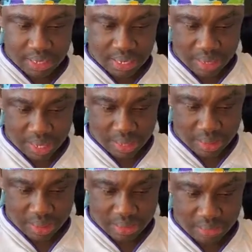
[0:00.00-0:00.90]

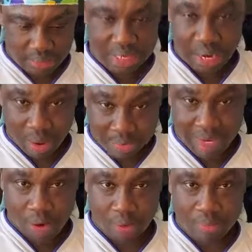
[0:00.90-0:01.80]
me nya wa
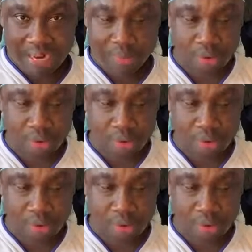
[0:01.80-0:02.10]
meyo madam